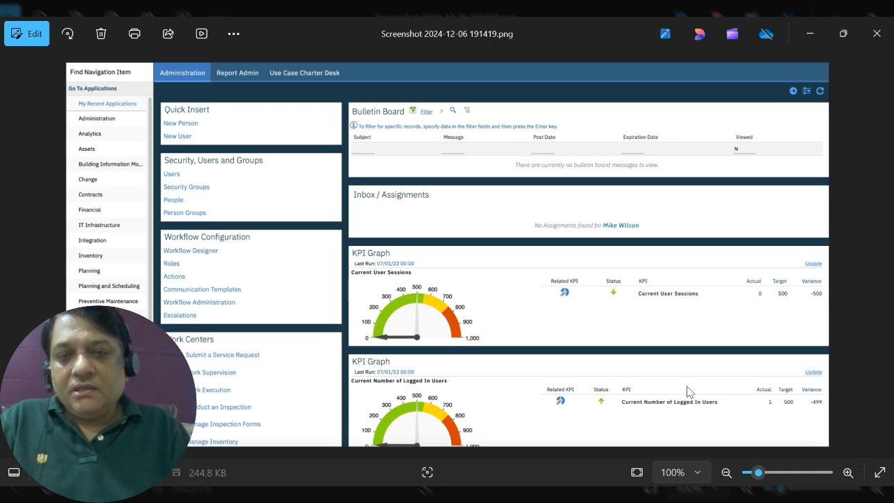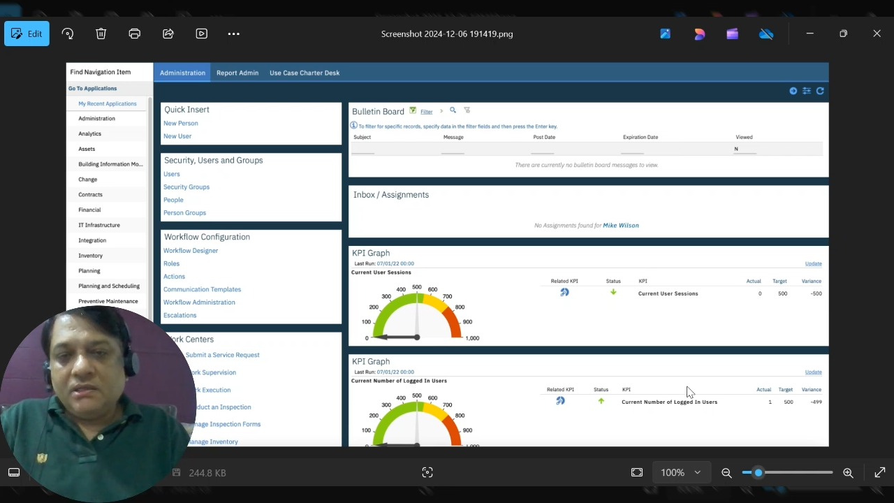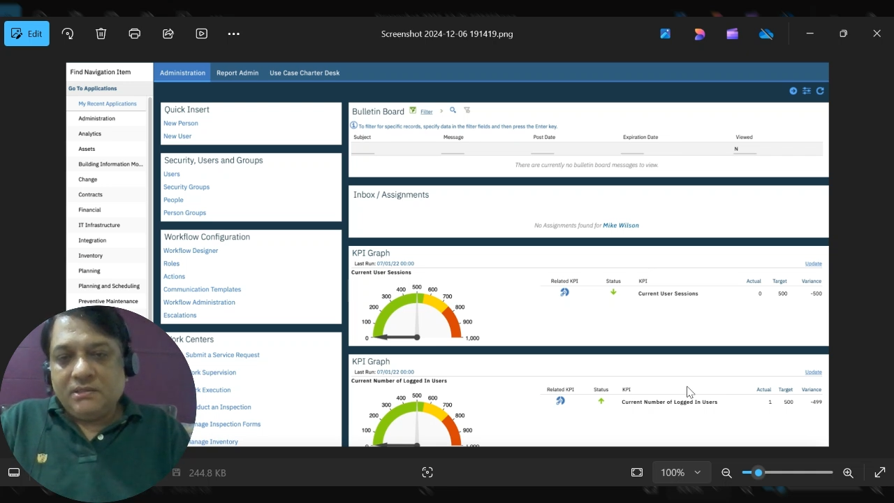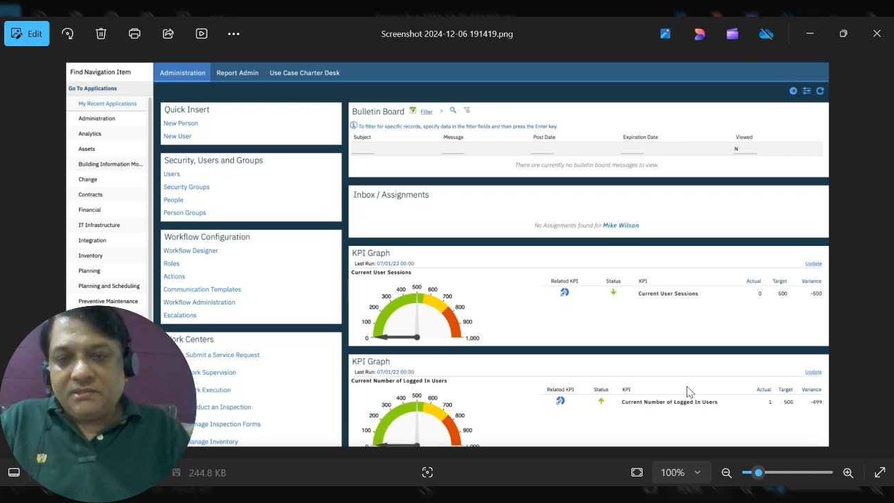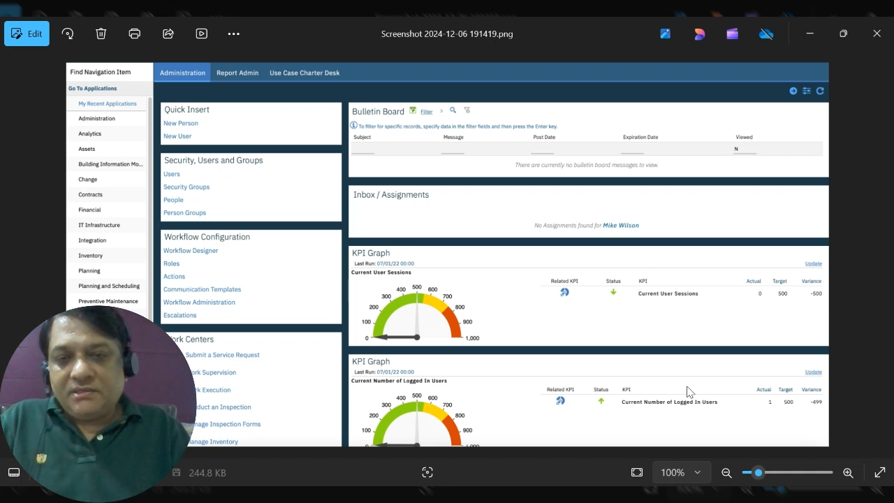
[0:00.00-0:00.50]

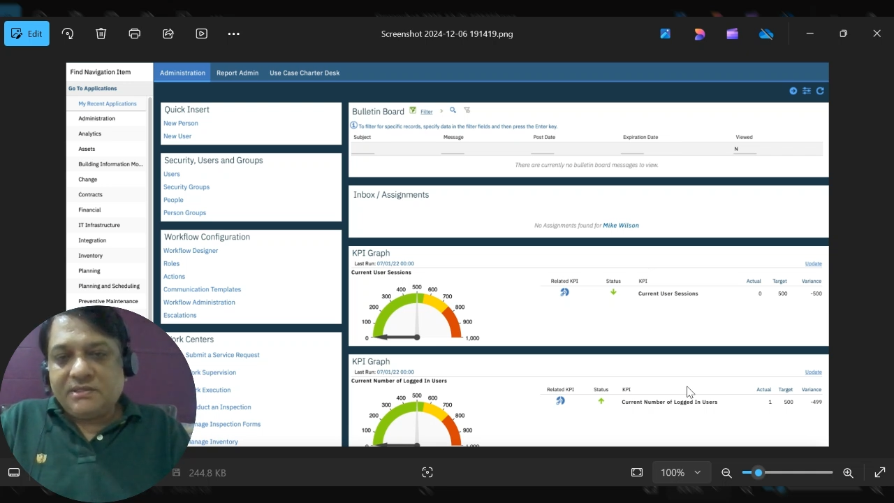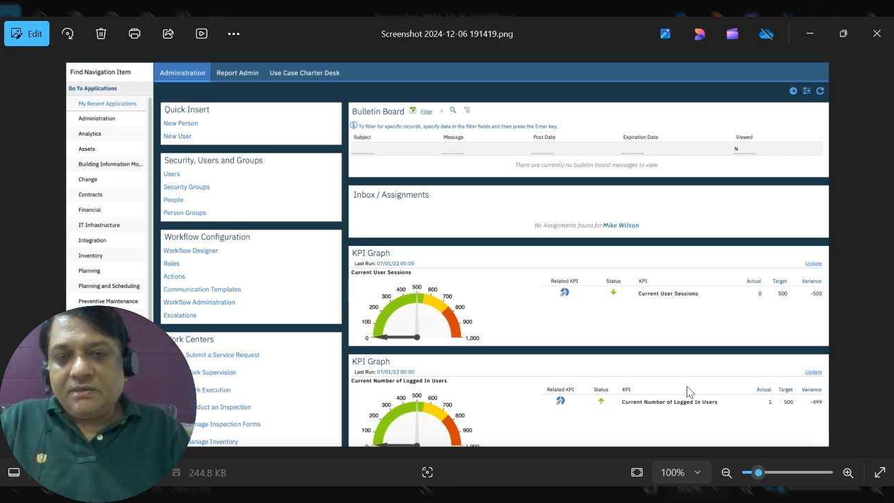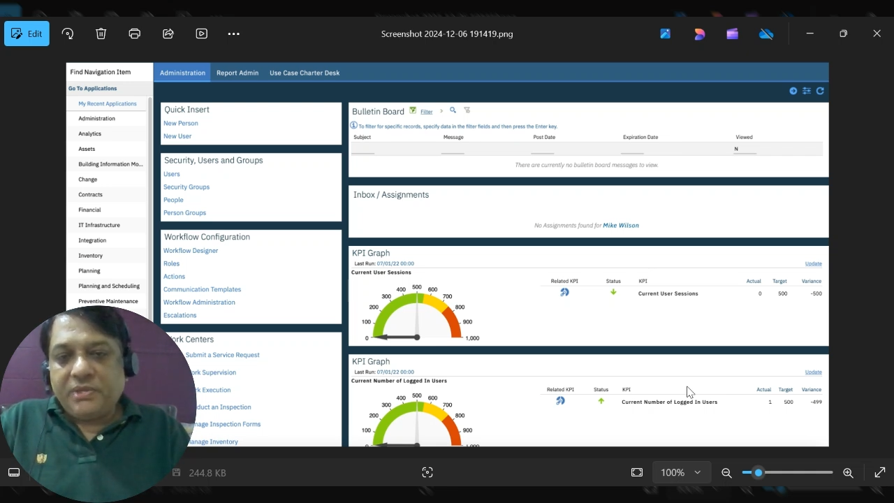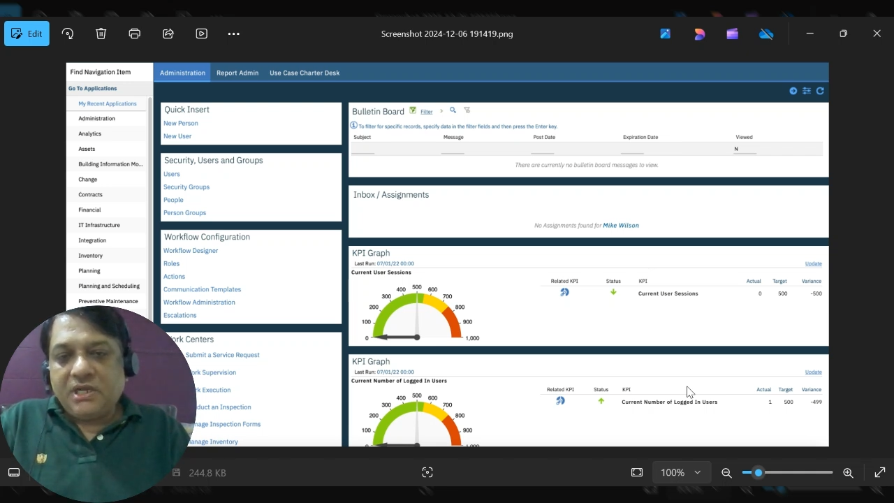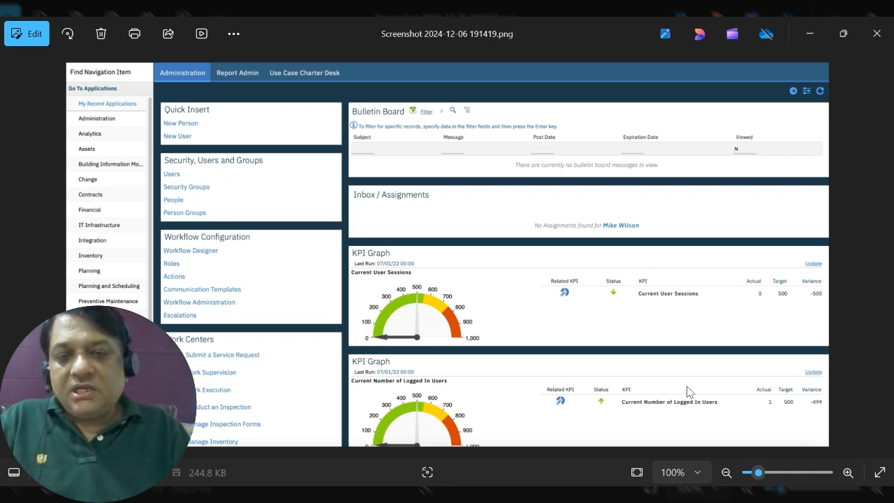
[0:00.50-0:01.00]
This is the
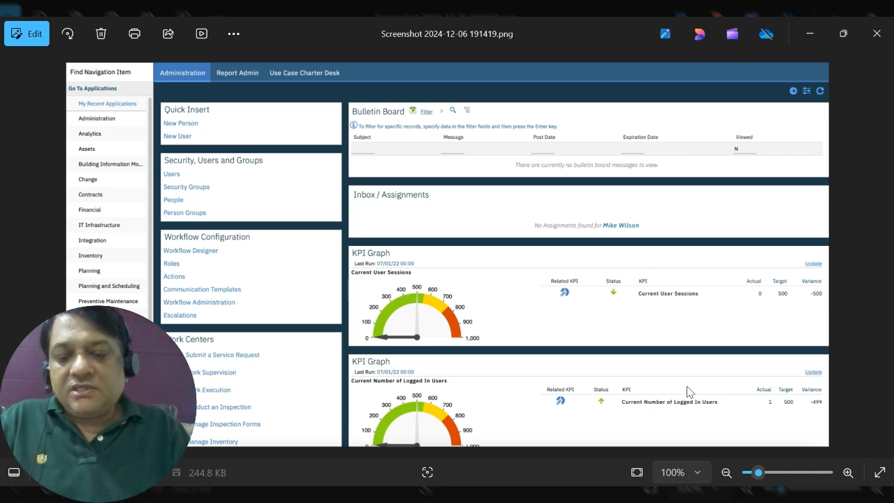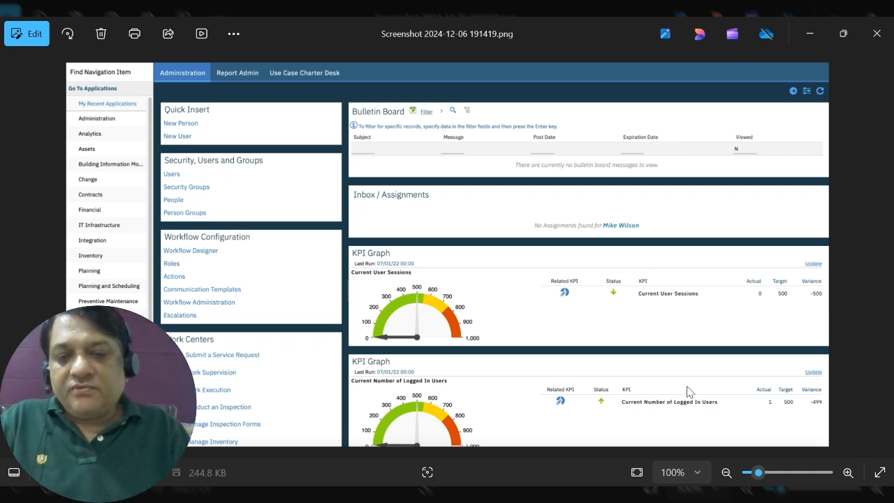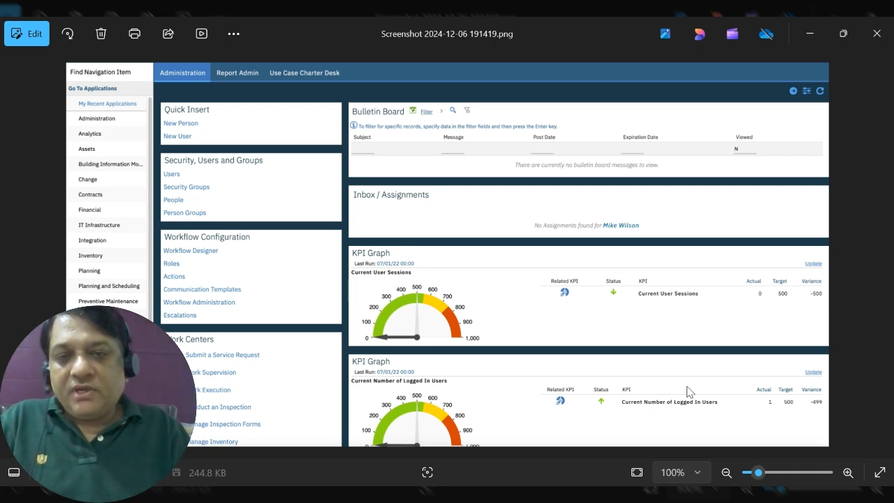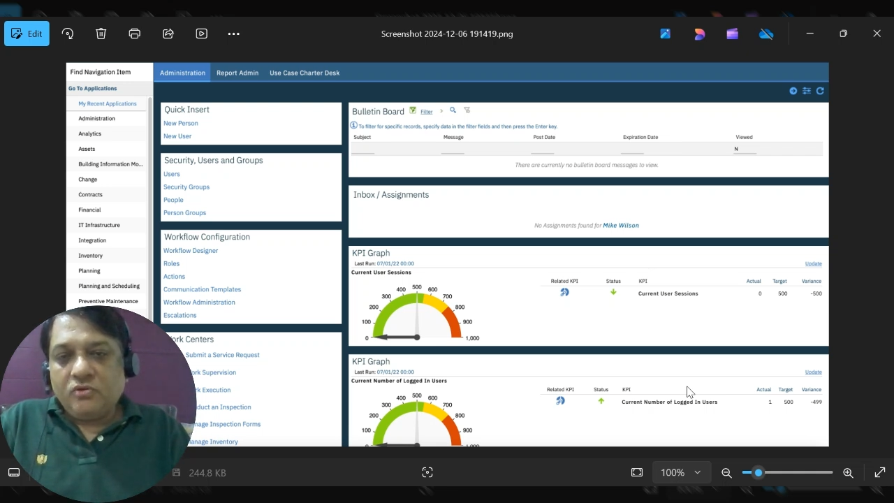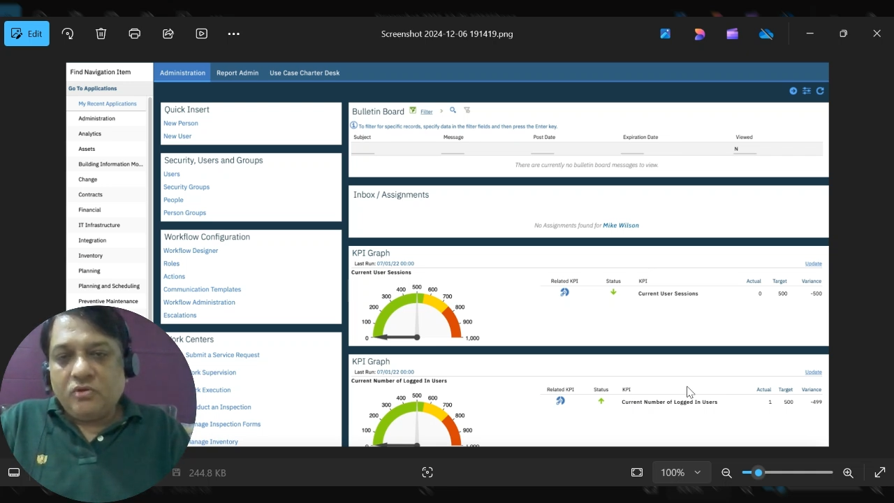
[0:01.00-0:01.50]
place
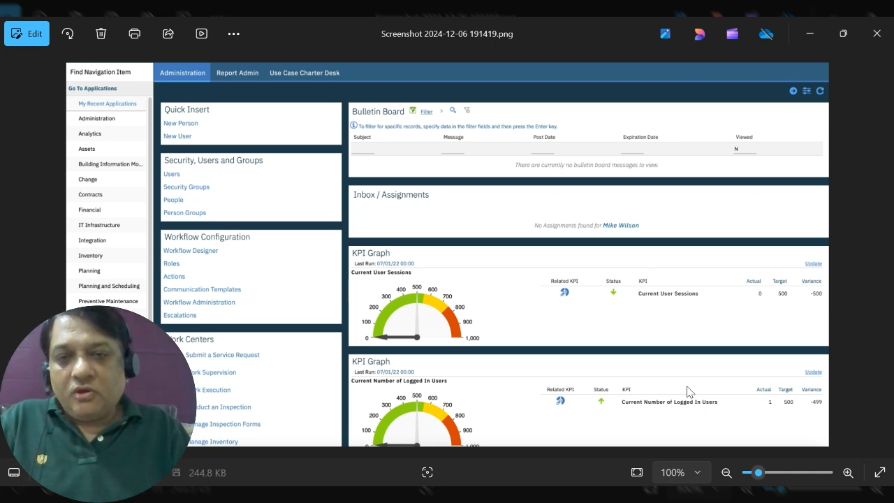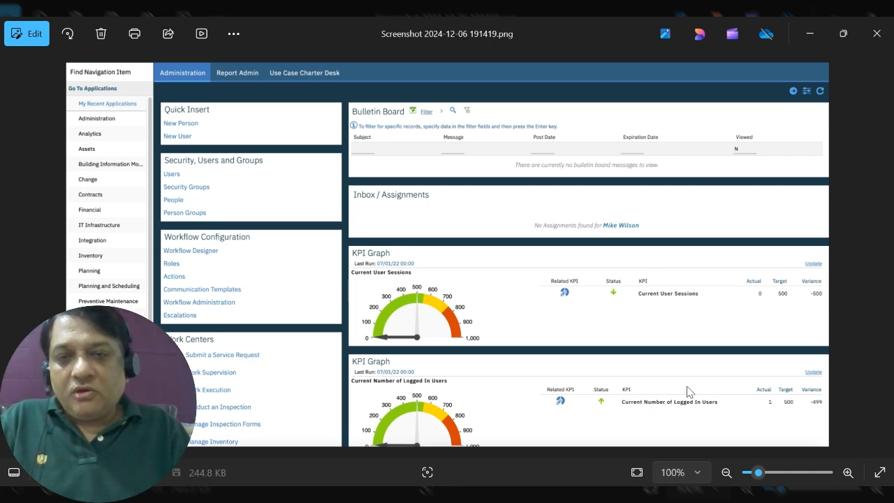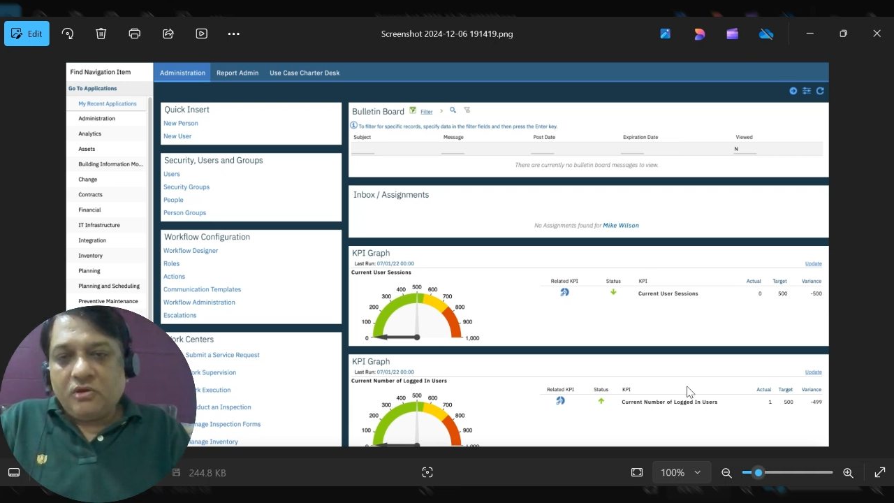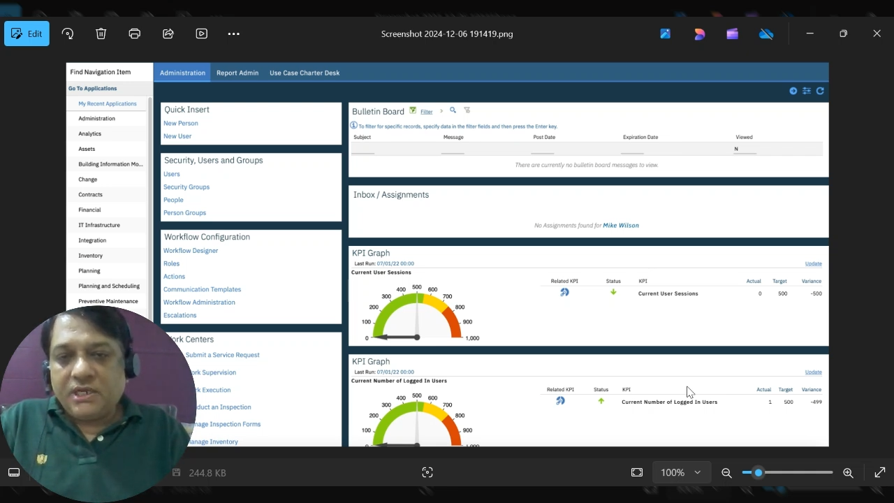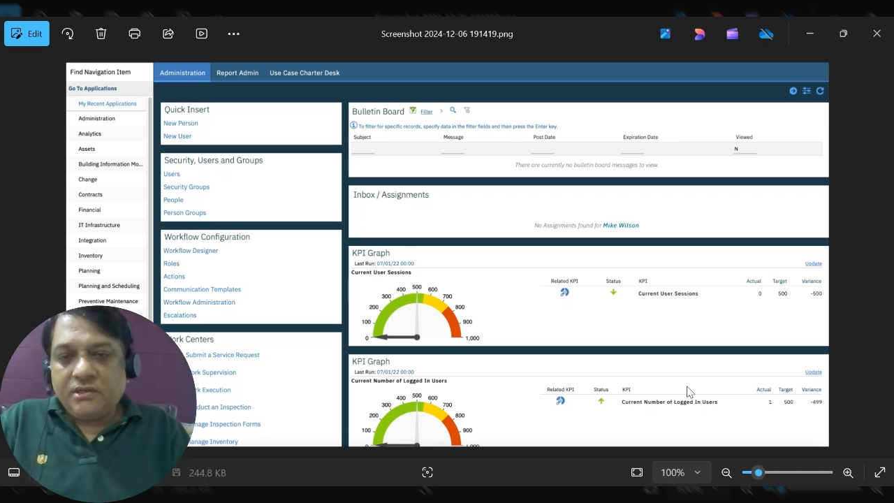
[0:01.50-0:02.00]
when you
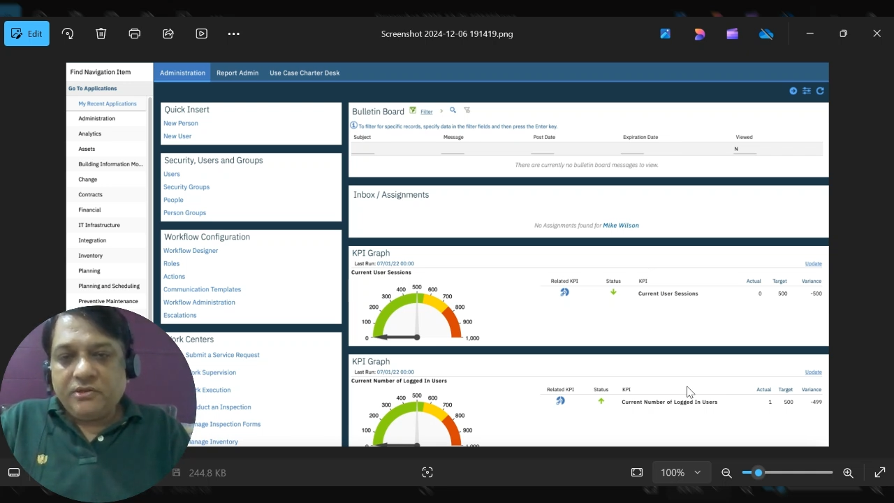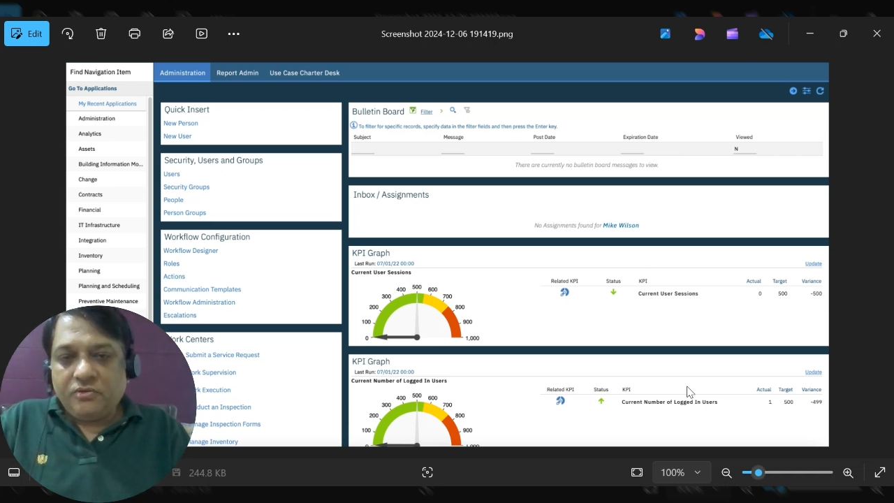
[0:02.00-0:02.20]
log in,